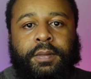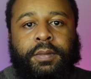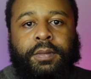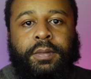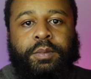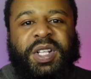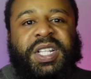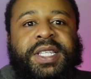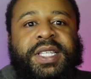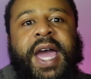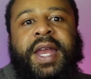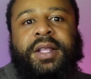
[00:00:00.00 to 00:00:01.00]
But
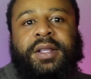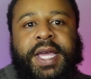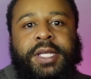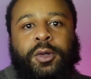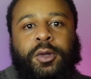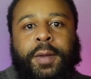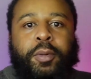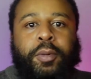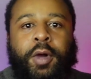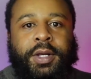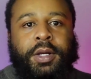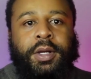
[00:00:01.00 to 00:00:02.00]
these kind of things are
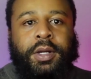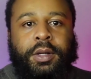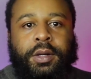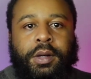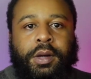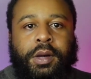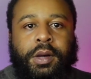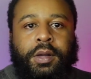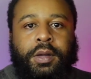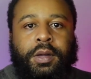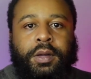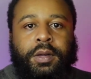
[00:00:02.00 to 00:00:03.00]
important.
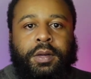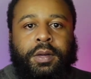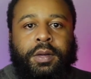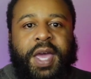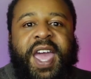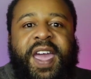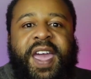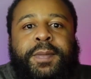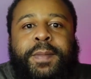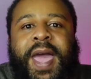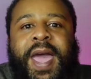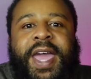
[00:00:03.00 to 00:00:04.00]
Every
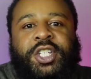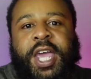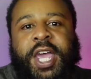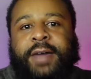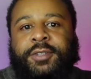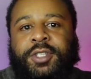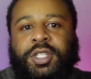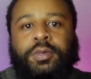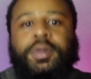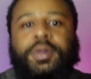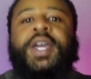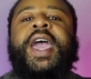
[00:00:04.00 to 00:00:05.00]
man should have a
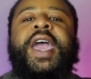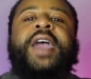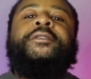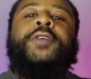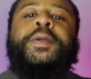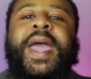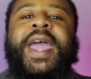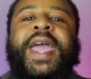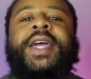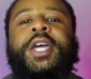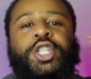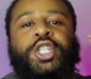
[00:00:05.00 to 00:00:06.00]
suit. Every
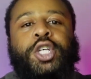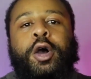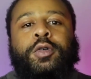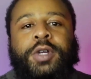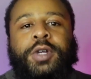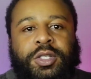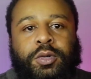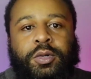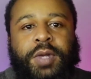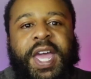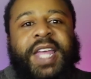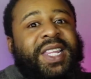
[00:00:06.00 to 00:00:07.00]
man should own a suit.
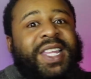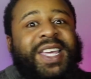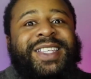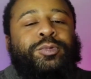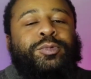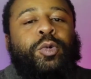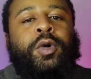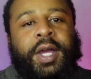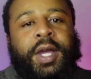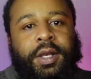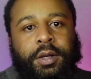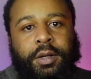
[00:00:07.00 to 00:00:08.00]
At least
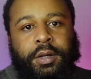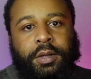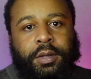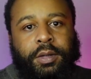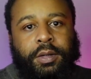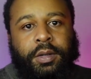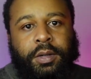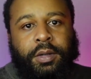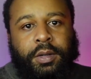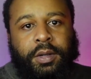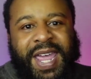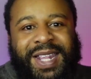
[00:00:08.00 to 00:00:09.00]
one.
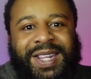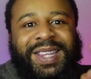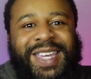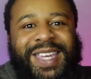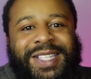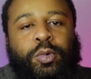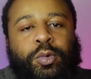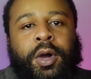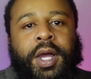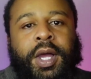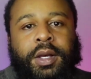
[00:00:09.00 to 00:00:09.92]
At least one.